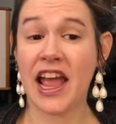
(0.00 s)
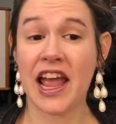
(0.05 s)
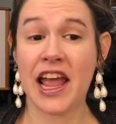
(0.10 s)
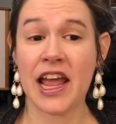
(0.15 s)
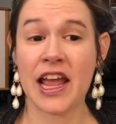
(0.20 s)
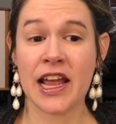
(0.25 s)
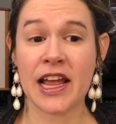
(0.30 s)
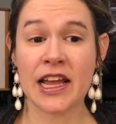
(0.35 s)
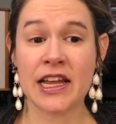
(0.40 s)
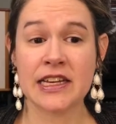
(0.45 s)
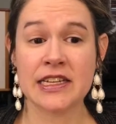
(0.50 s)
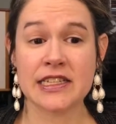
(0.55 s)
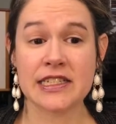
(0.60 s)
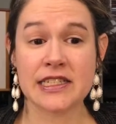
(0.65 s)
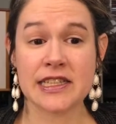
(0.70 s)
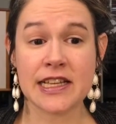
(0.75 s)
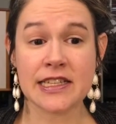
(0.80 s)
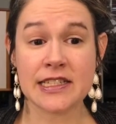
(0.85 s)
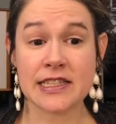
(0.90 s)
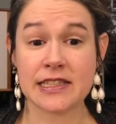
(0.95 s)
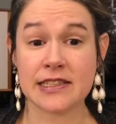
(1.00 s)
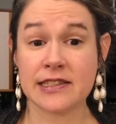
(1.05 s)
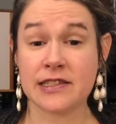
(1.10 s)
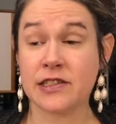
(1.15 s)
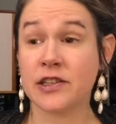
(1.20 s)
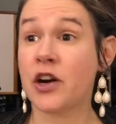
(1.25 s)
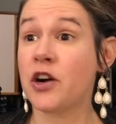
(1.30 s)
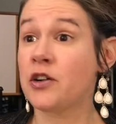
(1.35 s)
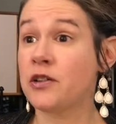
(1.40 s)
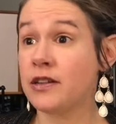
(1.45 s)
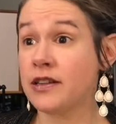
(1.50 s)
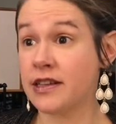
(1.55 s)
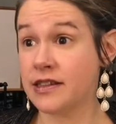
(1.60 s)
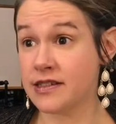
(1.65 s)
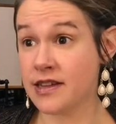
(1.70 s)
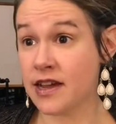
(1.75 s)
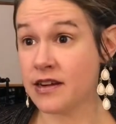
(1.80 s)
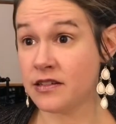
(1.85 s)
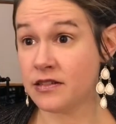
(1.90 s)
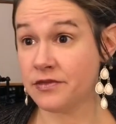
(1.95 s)
And that's a startling
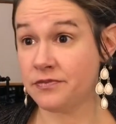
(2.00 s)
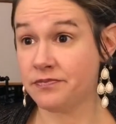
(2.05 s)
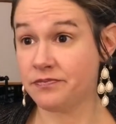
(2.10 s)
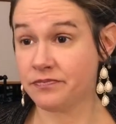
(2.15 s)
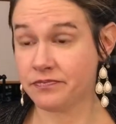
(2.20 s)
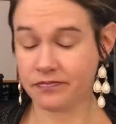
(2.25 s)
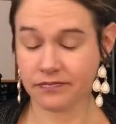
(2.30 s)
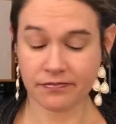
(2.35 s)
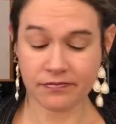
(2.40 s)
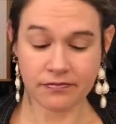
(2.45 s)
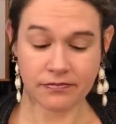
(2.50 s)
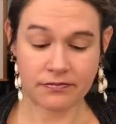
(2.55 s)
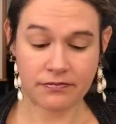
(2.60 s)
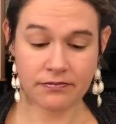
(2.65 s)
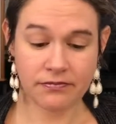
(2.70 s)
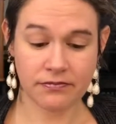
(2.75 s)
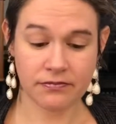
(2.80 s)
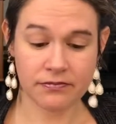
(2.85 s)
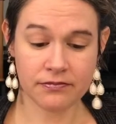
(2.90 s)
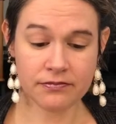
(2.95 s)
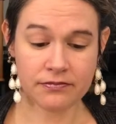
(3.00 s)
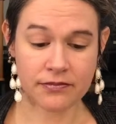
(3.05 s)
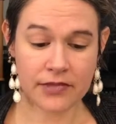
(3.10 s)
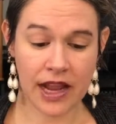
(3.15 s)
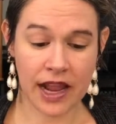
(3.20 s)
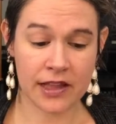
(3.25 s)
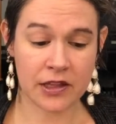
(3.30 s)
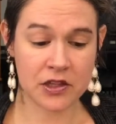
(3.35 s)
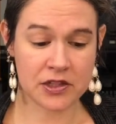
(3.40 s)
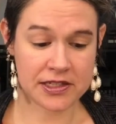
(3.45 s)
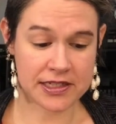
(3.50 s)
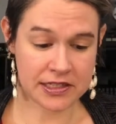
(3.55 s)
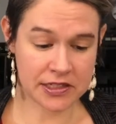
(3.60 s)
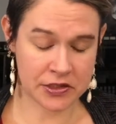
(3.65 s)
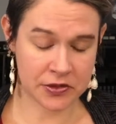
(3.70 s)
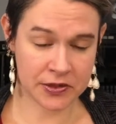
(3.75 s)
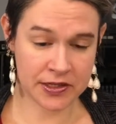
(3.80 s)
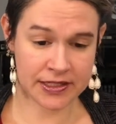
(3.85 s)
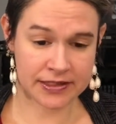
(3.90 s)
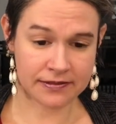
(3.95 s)
title. I looked
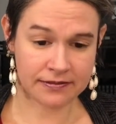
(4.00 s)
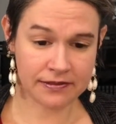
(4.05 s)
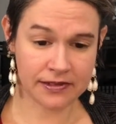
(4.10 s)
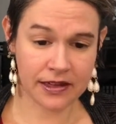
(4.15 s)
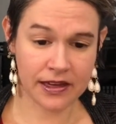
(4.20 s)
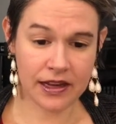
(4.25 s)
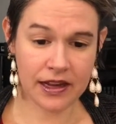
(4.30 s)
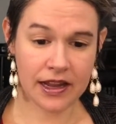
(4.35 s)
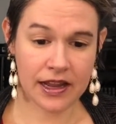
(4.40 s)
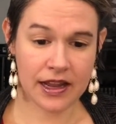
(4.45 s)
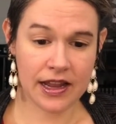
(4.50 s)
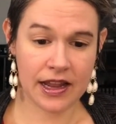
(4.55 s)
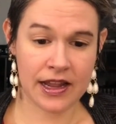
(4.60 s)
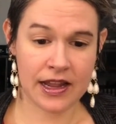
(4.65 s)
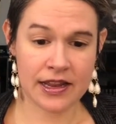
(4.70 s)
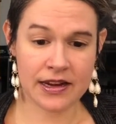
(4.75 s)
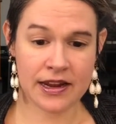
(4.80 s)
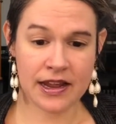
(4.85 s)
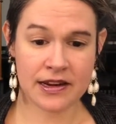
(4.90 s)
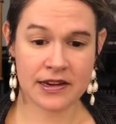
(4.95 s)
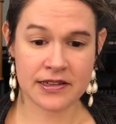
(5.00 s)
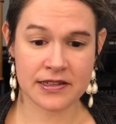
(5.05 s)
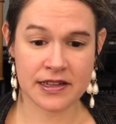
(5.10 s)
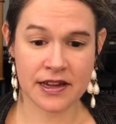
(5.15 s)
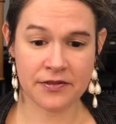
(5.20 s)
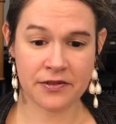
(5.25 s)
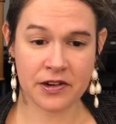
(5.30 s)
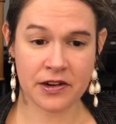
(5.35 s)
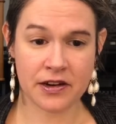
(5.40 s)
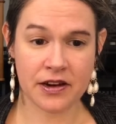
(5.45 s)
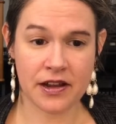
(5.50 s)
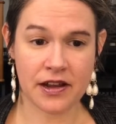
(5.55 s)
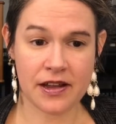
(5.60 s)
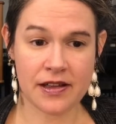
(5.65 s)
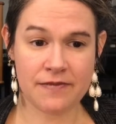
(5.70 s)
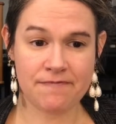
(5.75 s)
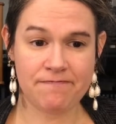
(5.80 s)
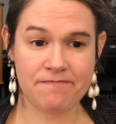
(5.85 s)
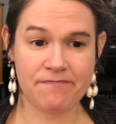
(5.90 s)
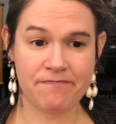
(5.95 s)
into it and I discovered
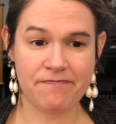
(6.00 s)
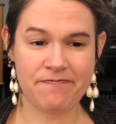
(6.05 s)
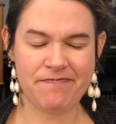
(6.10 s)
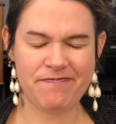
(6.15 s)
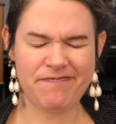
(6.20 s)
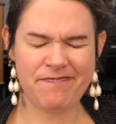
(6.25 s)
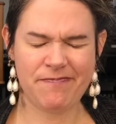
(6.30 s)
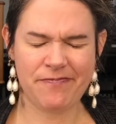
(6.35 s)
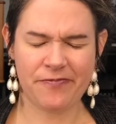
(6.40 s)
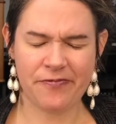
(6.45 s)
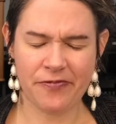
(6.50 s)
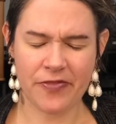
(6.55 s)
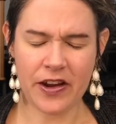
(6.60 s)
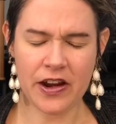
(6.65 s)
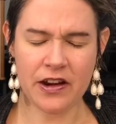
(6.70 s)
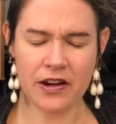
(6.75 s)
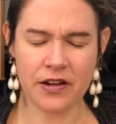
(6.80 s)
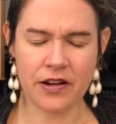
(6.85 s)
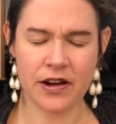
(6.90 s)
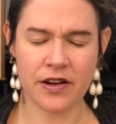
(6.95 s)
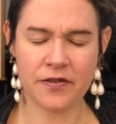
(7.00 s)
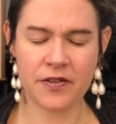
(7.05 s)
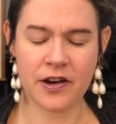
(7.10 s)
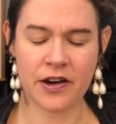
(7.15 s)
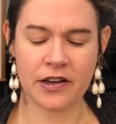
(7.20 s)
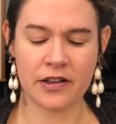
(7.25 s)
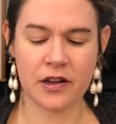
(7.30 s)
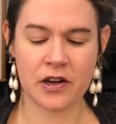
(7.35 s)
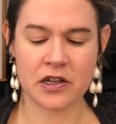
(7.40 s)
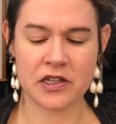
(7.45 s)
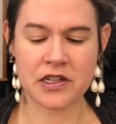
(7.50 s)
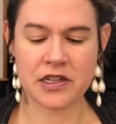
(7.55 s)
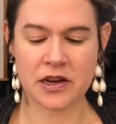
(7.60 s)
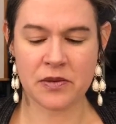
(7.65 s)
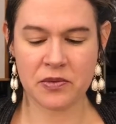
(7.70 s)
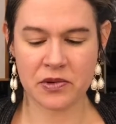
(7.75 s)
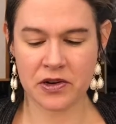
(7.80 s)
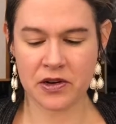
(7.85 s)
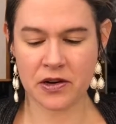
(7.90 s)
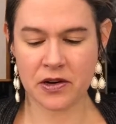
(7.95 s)
a very, very large
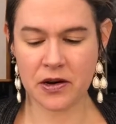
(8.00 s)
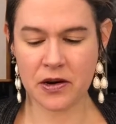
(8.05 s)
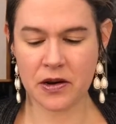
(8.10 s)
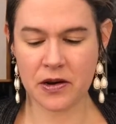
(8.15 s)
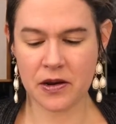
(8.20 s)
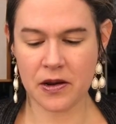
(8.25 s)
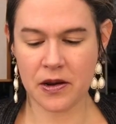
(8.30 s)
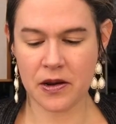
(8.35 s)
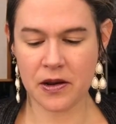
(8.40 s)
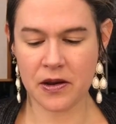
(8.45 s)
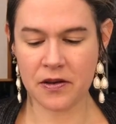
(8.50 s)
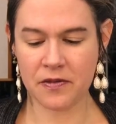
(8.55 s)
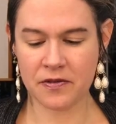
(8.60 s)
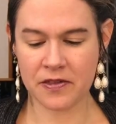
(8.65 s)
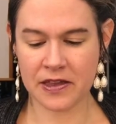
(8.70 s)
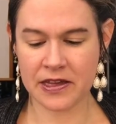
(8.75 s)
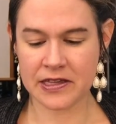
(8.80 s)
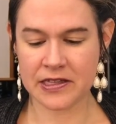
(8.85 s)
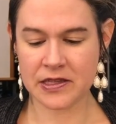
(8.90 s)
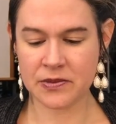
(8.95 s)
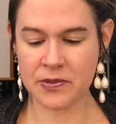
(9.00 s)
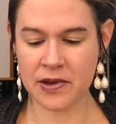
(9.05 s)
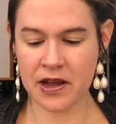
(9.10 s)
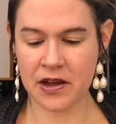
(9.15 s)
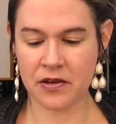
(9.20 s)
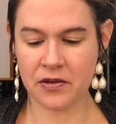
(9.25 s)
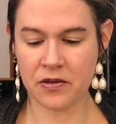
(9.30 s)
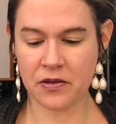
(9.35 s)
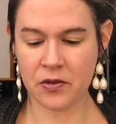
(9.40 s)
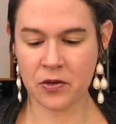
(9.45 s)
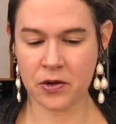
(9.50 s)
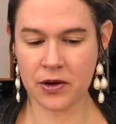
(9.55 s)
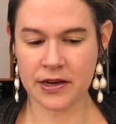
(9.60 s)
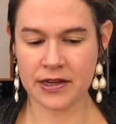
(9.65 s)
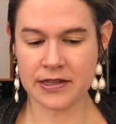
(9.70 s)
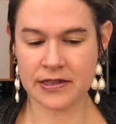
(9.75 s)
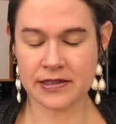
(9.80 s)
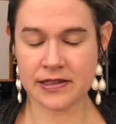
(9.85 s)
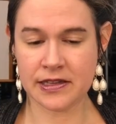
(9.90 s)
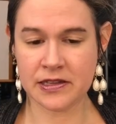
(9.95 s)
number of things about
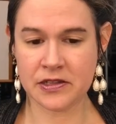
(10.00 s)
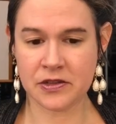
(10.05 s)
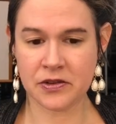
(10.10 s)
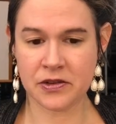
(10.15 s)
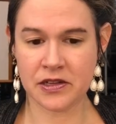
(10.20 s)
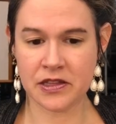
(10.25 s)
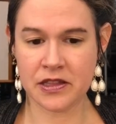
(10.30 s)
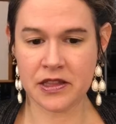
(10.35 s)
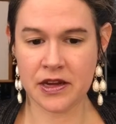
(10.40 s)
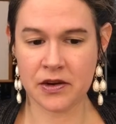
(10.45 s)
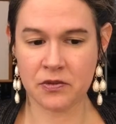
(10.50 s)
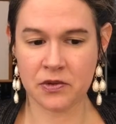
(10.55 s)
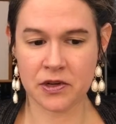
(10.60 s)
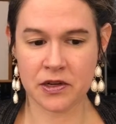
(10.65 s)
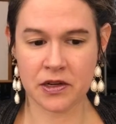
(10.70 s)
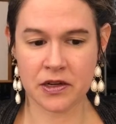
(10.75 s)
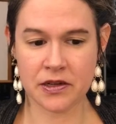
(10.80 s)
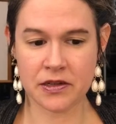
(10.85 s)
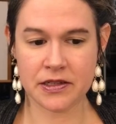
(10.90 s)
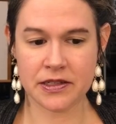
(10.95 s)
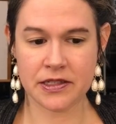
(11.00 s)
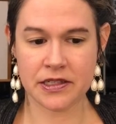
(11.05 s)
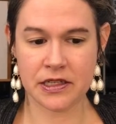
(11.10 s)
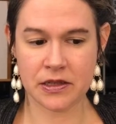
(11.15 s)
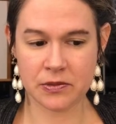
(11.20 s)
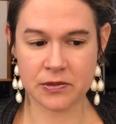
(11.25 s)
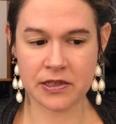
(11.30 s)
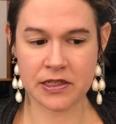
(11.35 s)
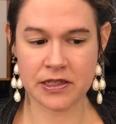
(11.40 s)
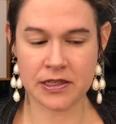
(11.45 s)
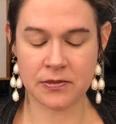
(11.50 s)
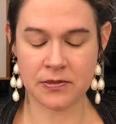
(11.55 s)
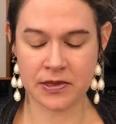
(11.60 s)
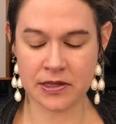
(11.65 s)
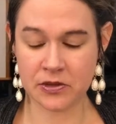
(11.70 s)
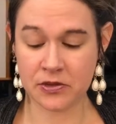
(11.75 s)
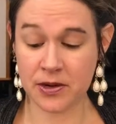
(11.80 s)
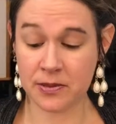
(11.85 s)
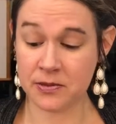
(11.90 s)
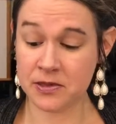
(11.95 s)
Oregon's history that were deeply, deeply
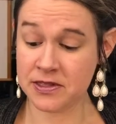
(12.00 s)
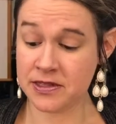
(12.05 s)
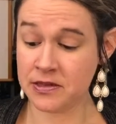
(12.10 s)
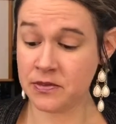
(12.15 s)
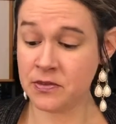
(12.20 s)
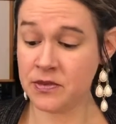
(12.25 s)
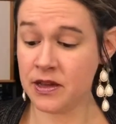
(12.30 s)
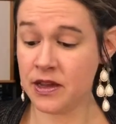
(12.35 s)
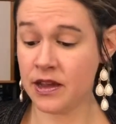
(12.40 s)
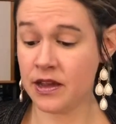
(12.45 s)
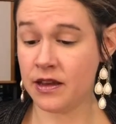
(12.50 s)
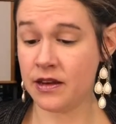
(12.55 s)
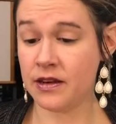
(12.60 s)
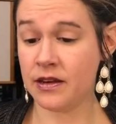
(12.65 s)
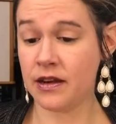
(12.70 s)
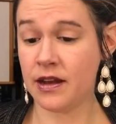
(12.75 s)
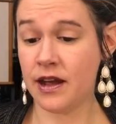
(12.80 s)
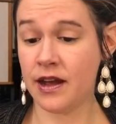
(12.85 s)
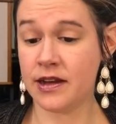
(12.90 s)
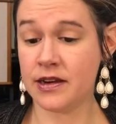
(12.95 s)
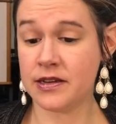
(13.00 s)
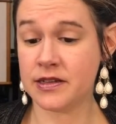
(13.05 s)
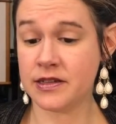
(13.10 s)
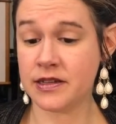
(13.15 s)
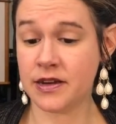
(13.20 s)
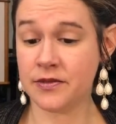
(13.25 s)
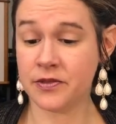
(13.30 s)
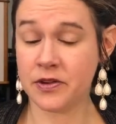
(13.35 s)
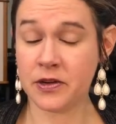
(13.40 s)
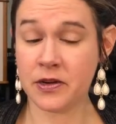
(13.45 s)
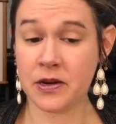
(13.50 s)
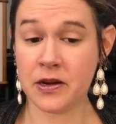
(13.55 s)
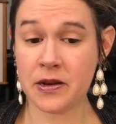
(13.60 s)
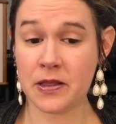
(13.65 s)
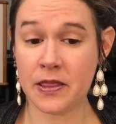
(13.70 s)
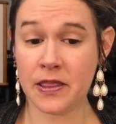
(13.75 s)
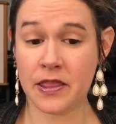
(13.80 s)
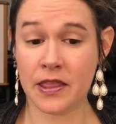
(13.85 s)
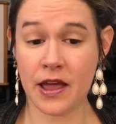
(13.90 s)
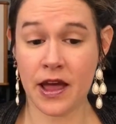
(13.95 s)
troublesome. And I discovered
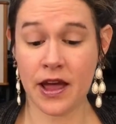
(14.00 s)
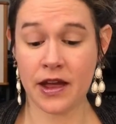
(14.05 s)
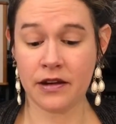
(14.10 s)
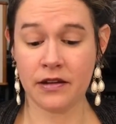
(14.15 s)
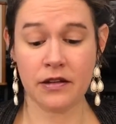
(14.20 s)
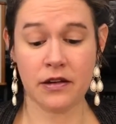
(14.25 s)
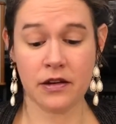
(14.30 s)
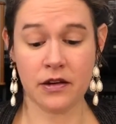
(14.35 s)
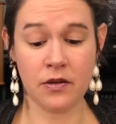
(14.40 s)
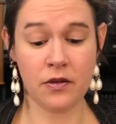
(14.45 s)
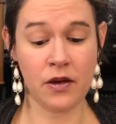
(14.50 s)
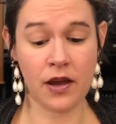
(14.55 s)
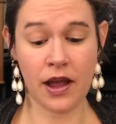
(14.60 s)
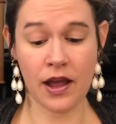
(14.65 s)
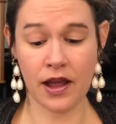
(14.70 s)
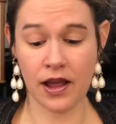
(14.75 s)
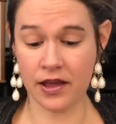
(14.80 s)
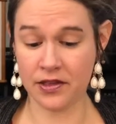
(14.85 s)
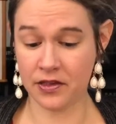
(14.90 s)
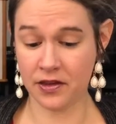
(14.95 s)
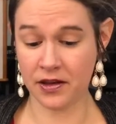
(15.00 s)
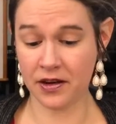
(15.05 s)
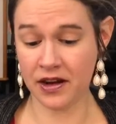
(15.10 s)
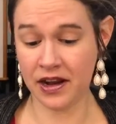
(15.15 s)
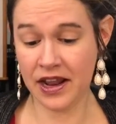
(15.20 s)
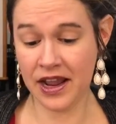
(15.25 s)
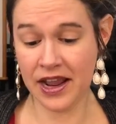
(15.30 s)
that, you know, I, I thought,